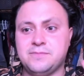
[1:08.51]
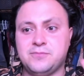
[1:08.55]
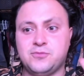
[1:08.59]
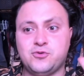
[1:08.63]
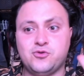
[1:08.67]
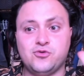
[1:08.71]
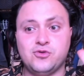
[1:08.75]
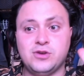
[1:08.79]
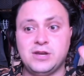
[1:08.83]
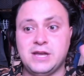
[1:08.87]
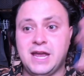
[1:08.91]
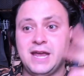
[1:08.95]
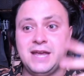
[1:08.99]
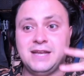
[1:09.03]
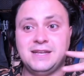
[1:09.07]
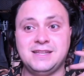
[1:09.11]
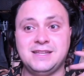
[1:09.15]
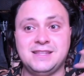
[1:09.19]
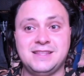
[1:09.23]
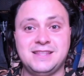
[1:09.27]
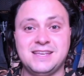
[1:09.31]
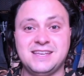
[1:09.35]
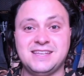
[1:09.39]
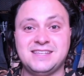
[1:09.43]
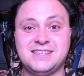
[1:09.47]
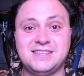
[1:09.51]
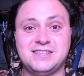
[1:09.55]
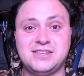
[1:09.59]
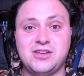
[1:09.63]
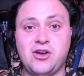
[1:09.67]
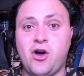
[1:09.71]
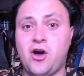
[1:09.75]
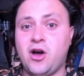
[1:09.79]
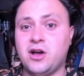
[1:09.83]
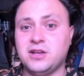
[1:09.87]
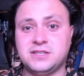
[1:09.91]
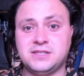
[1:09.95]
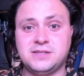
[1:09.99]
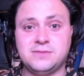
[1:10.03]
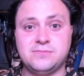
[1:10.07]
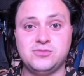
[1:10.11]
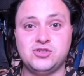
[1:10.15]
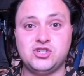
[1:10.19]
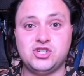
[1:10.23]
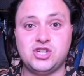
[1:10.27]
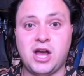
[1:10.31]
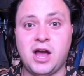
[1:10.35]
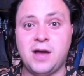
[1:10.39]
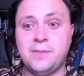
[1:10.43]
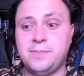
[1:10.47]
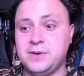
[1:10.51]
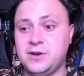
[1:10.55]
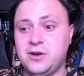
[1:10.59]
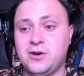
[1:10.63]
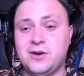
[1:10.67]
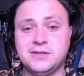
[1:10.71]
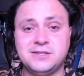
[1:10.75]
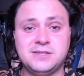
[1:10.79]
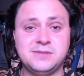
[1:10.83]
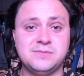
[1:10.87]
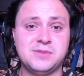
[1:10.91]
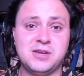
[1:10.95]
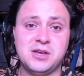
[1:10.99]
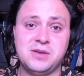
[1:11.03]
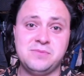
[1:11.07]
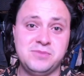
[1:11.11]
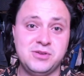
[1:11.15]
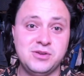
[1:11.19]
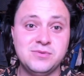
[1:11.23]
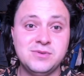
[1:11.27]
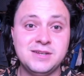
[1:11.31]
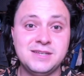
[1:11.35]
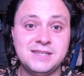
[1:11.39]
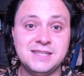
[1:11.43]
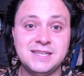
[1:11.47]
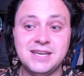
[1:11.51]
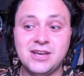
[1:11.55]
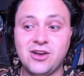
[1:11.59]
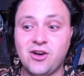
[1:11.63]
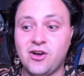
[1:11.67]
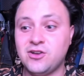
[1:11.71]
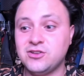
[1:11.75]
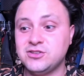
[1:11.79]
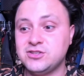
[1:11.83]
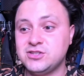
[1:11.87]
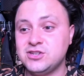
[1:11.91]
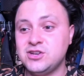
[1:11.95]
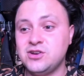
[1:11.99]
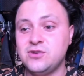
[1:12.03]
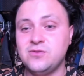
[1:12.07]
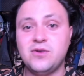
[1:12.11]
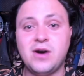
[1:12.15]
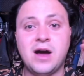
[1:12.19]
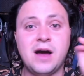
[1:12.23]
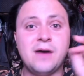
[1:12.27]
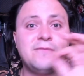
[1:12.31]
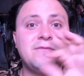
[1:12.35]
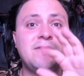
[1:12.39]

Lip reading: created this awesome shop and awesome community also.